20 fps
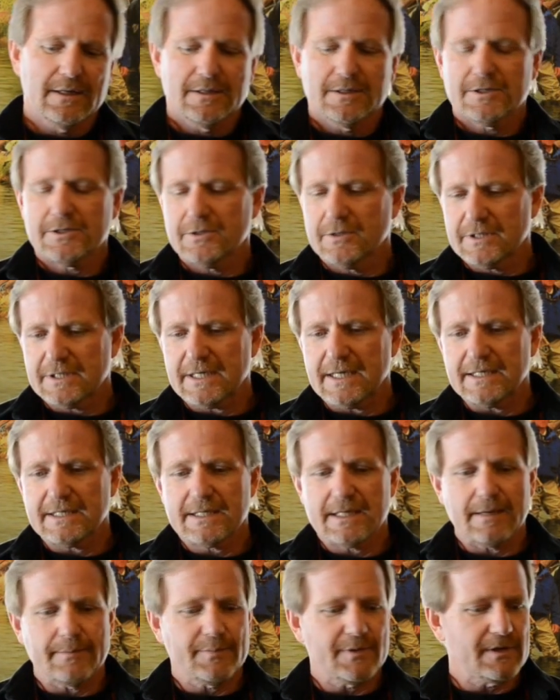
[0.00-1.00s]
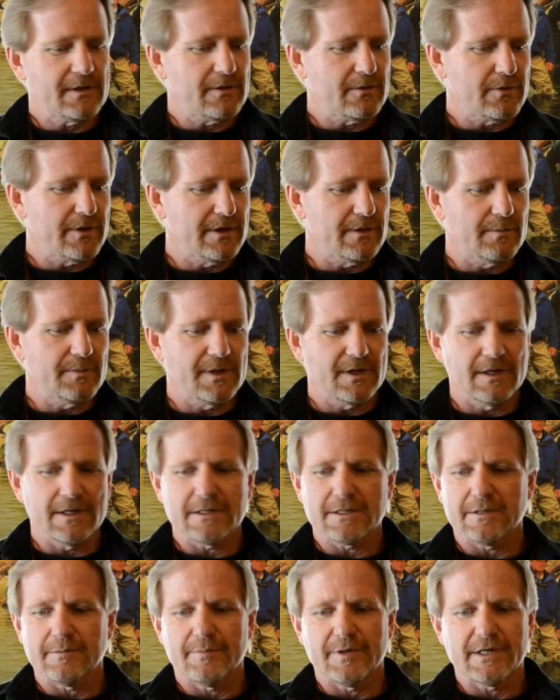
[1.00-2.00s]
As soon as I step into the real
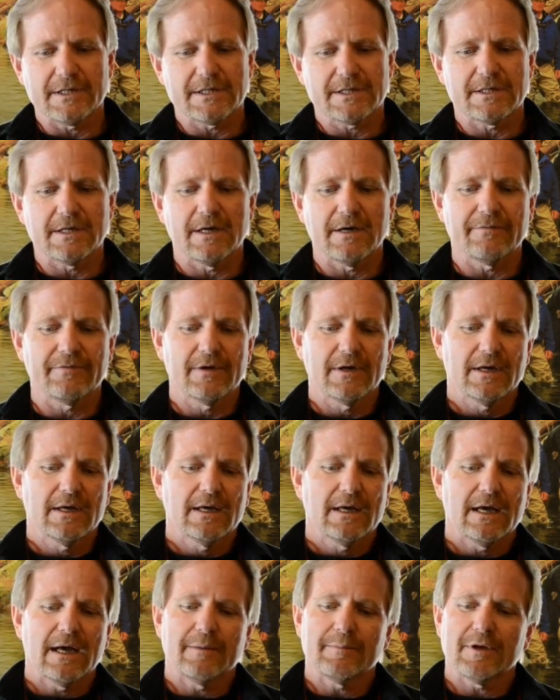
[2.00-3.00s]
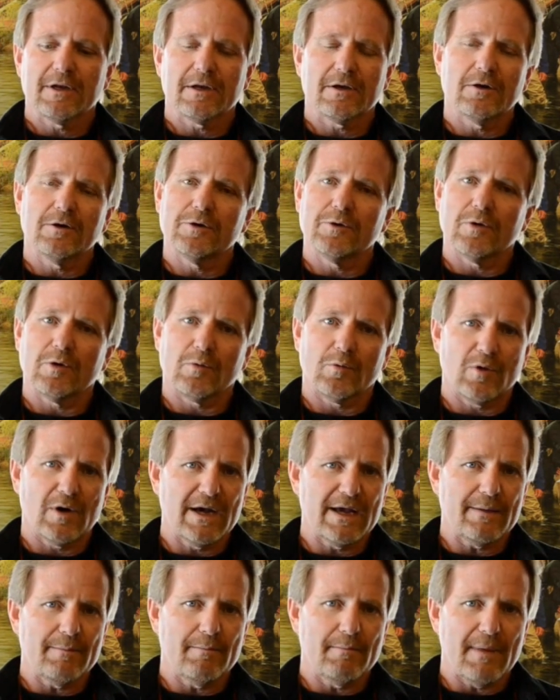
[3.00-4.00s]
bugs, the big stuff, I'm going to go to a
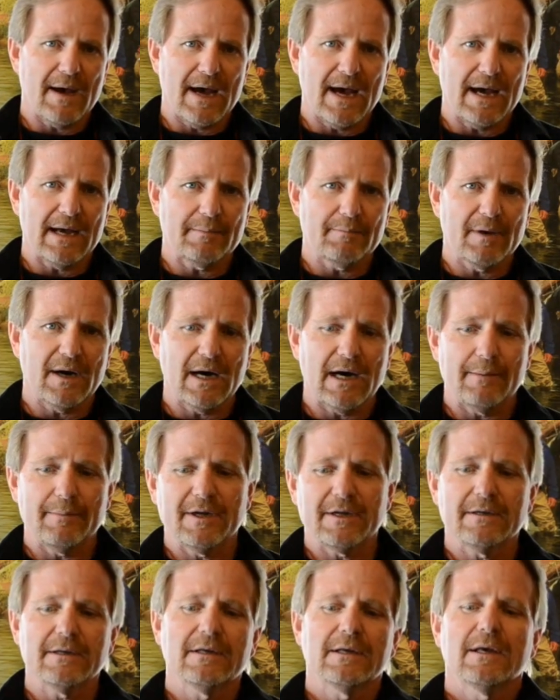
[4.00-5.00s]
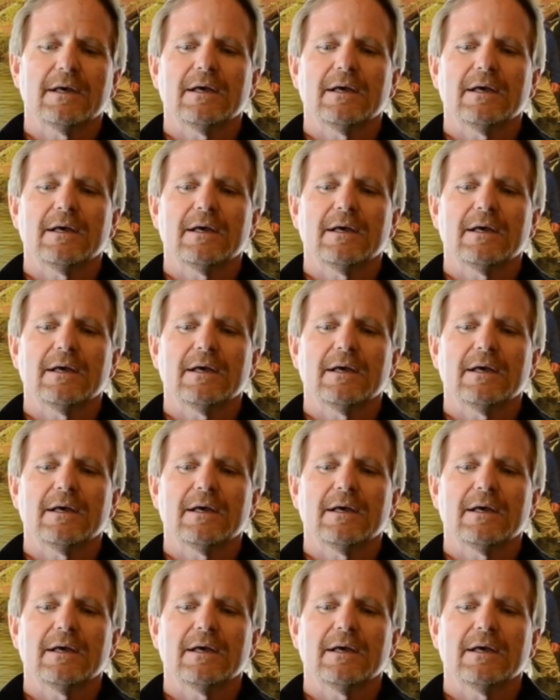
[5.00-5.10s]
Rite mag bobbin.